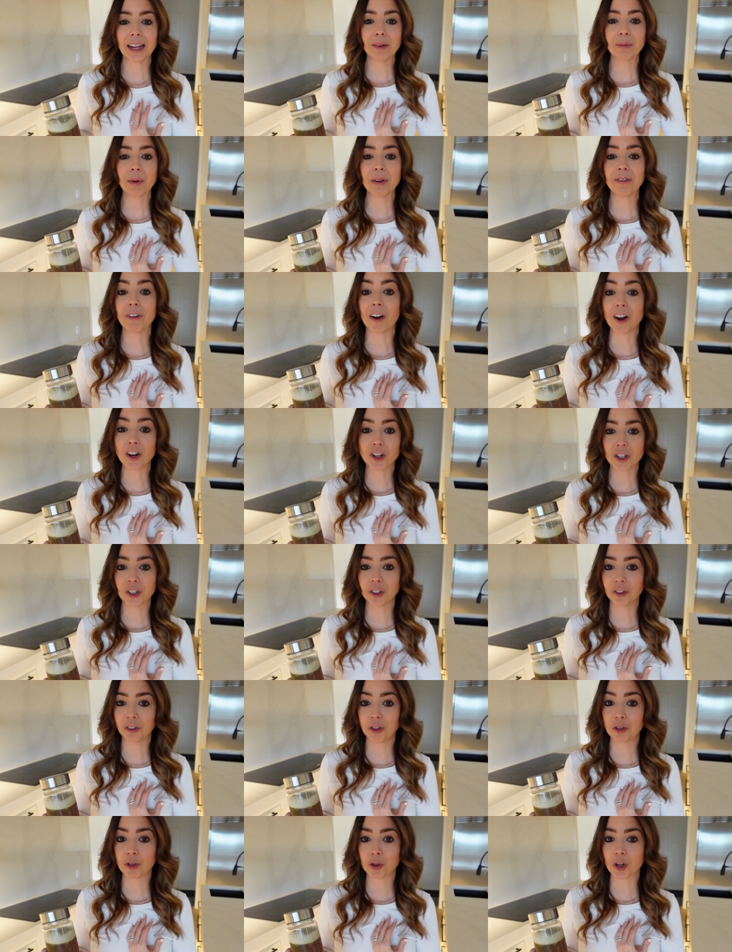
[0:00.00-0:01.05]
am a
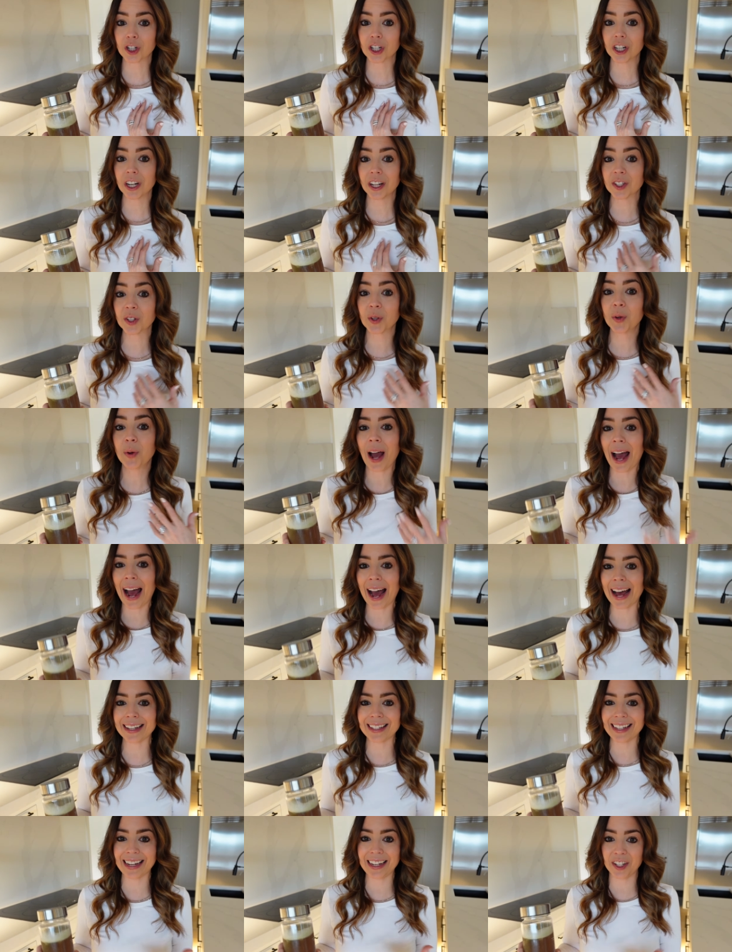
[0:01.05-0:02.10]
functional nutritionist who
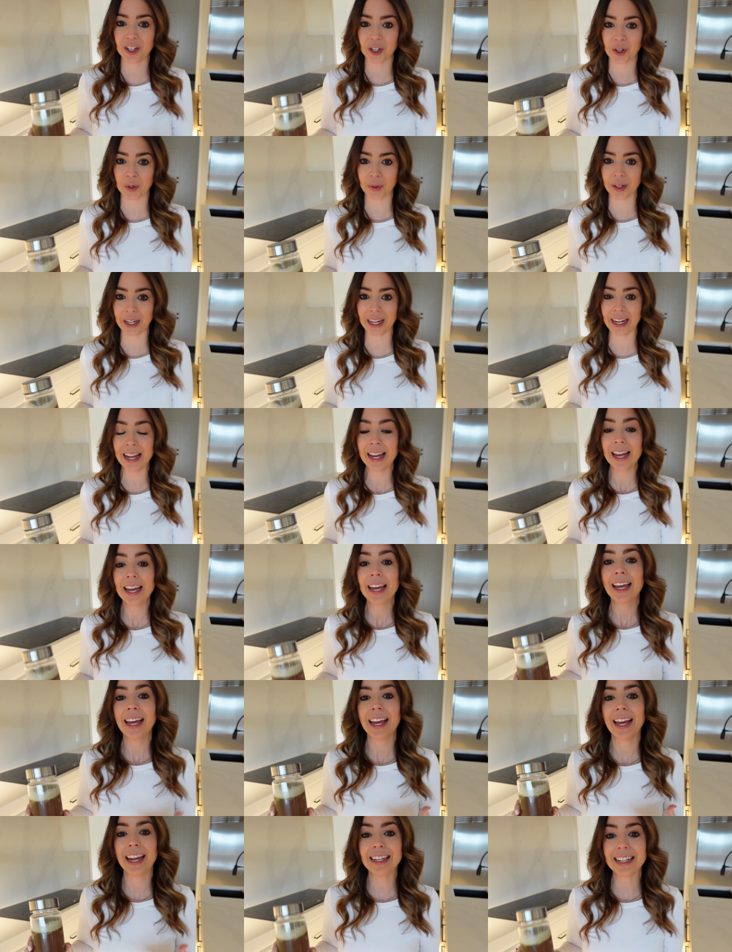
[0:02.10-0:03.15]
has a degree
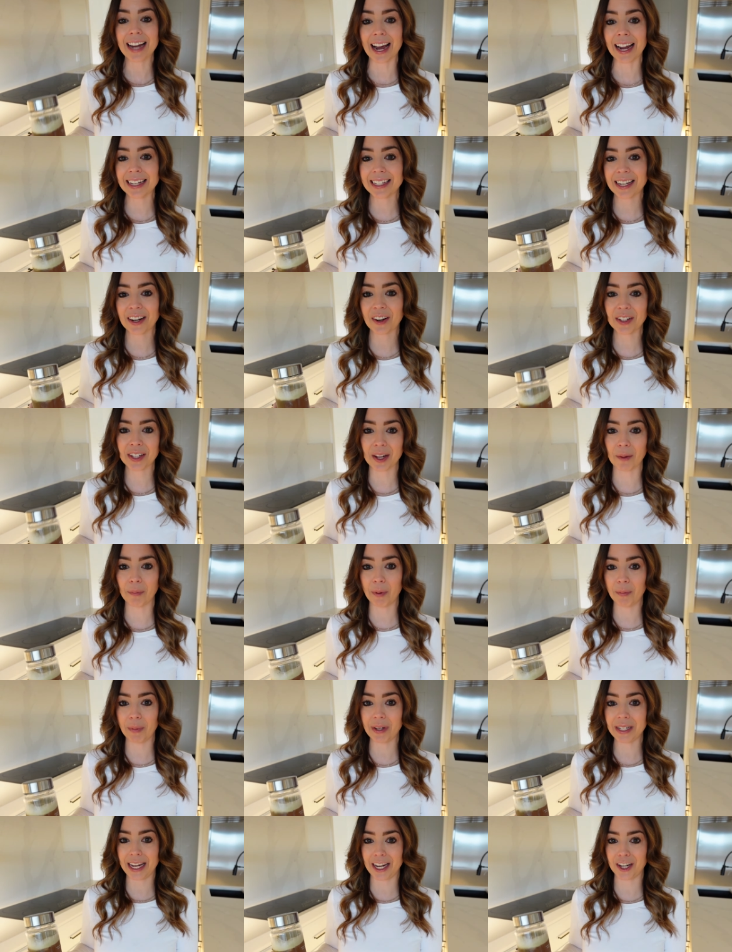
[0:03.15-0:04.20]
in dietary
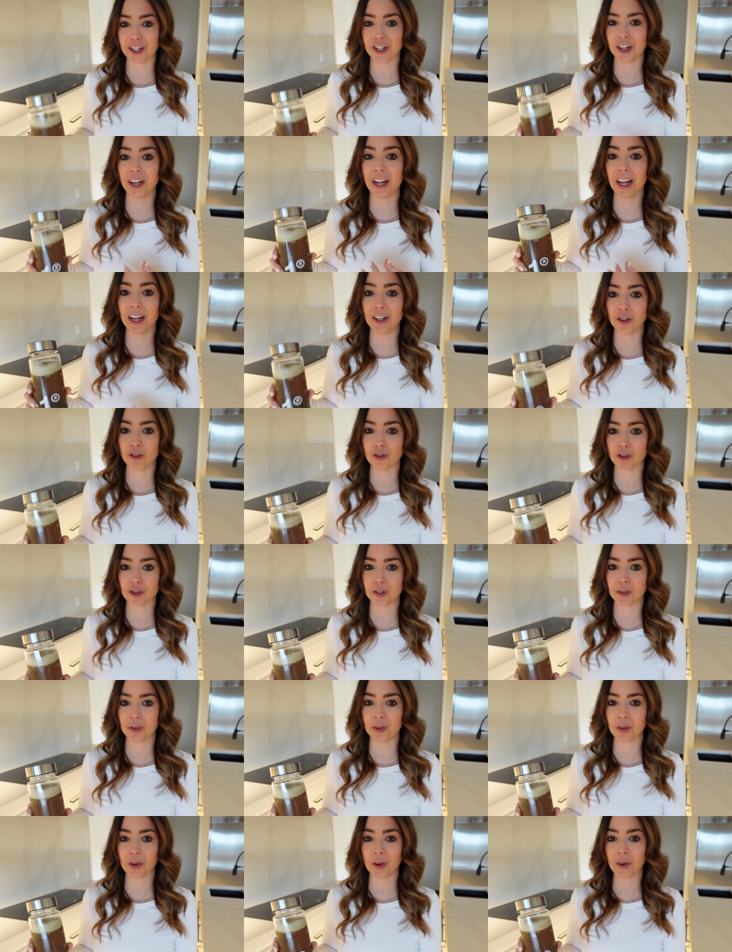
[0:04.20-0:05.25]
supplementation and
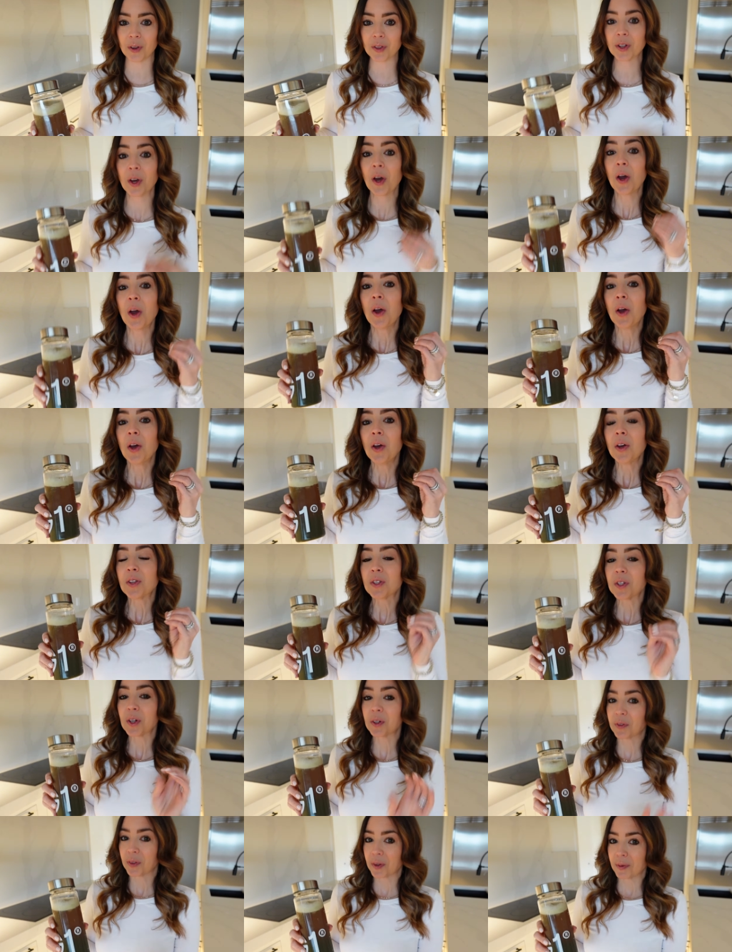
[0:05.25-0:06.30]
nutraceuticals.
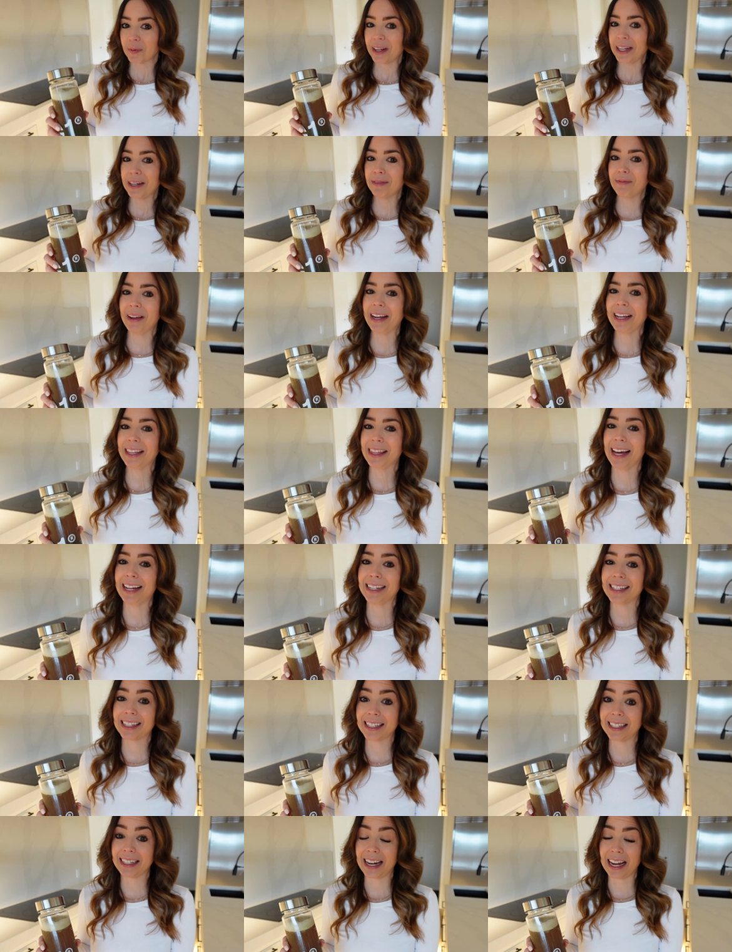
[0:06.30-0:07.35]
So for me to make
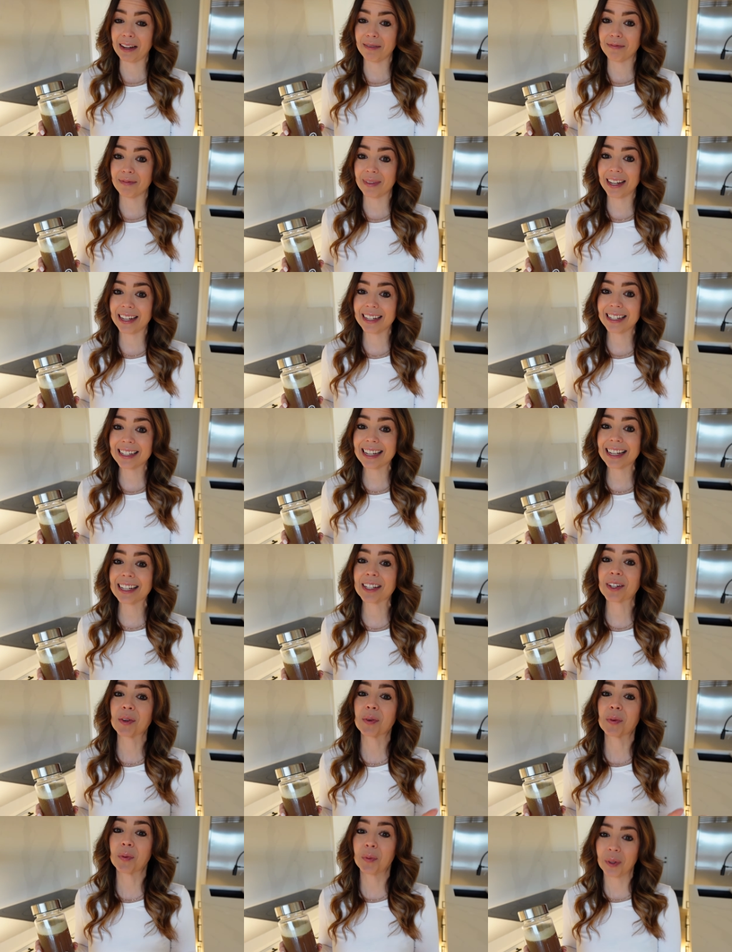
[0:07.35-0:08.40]
that statement is
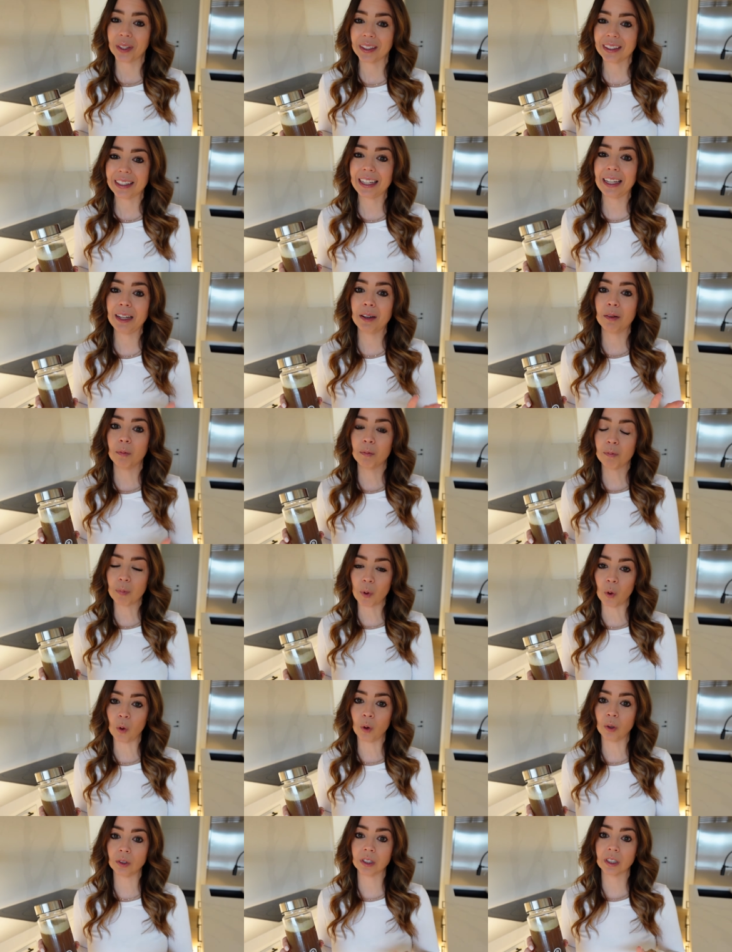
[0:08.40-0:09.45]
a really
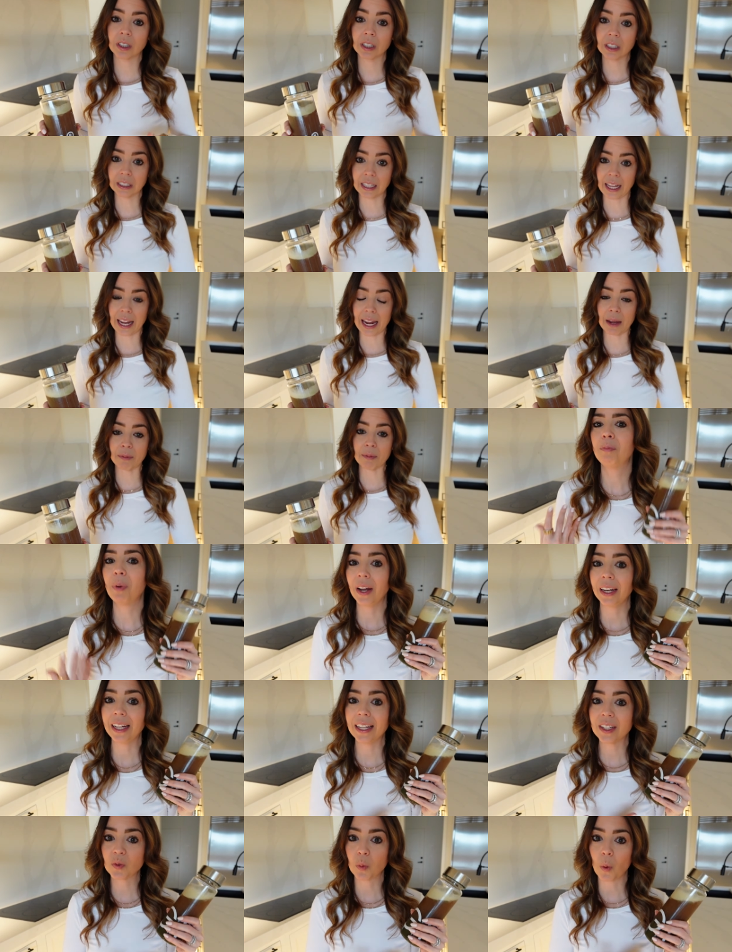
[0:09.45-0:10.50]
bold claim,
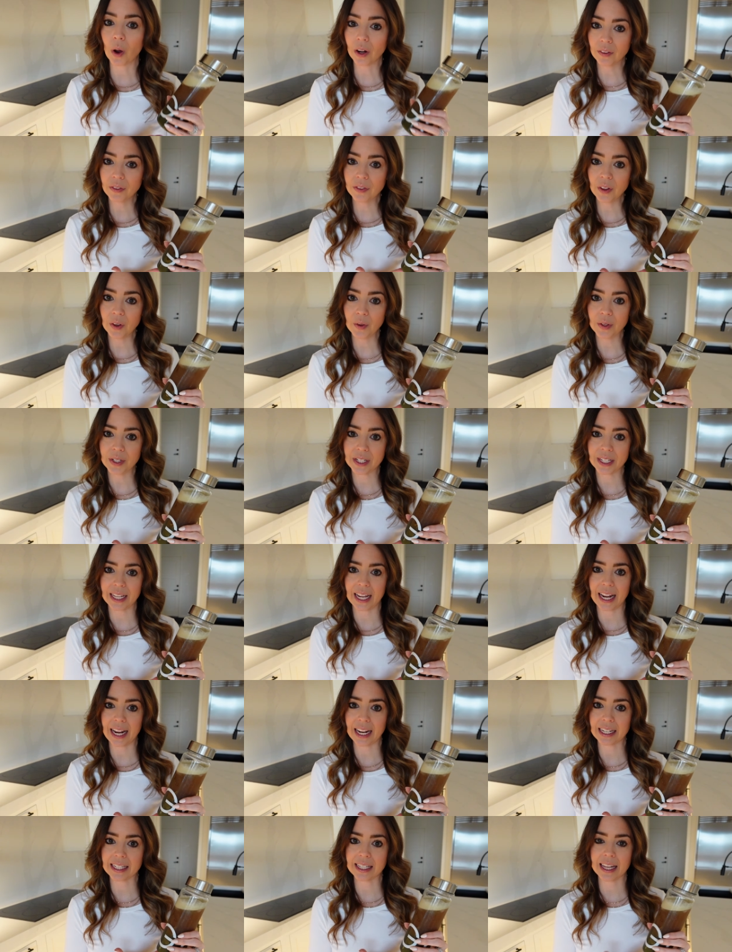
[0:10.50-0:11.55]
but it's one of those
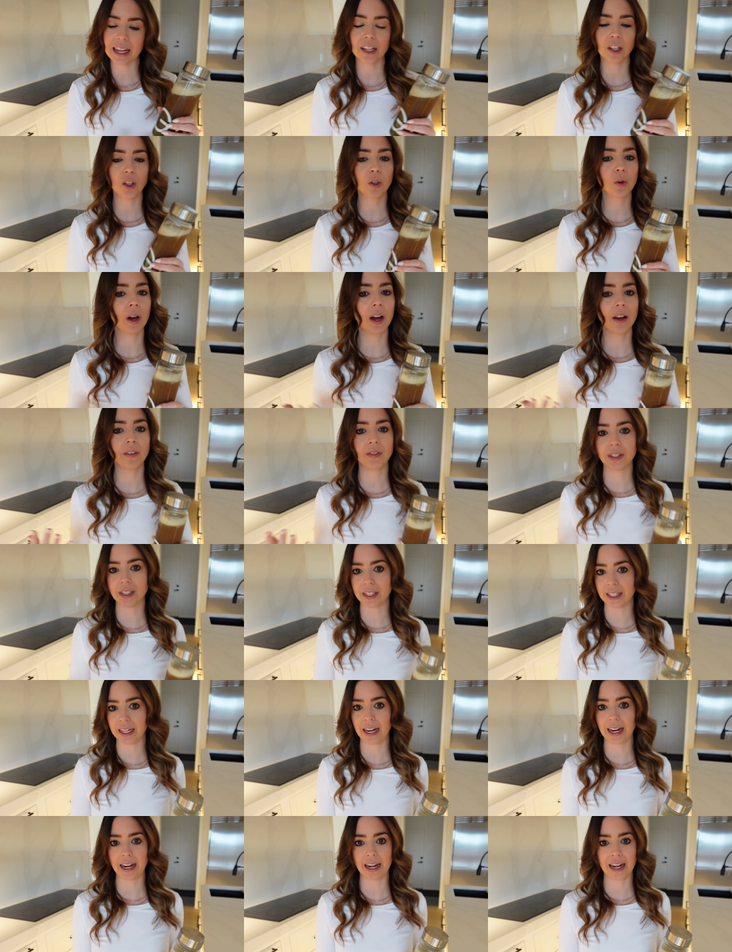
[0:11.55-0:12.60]
things that you have
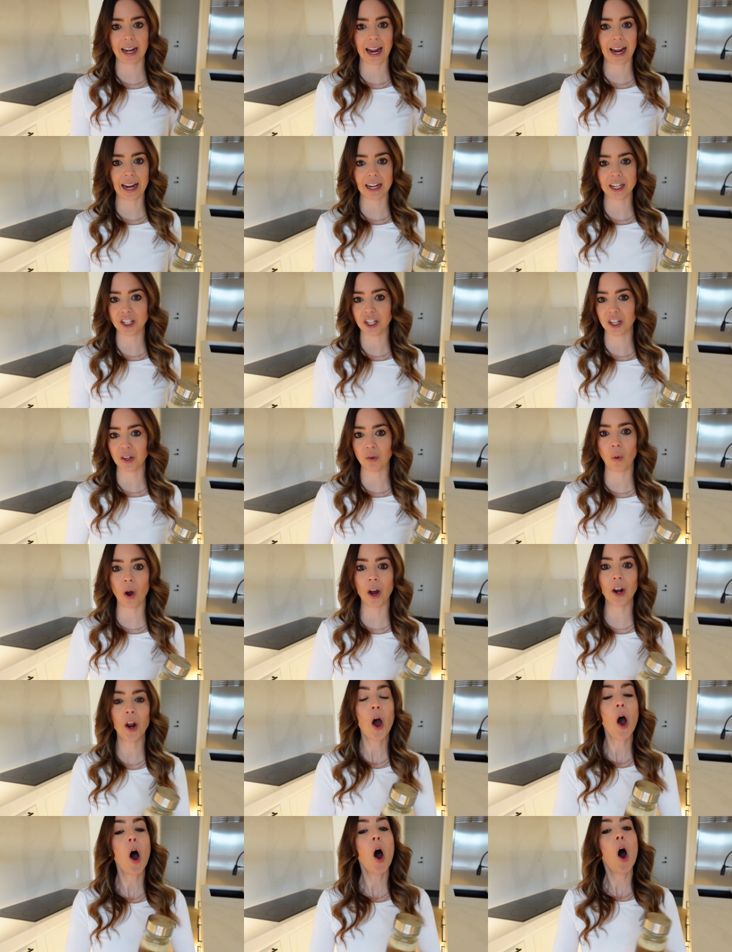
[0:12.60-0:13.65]
seen AG1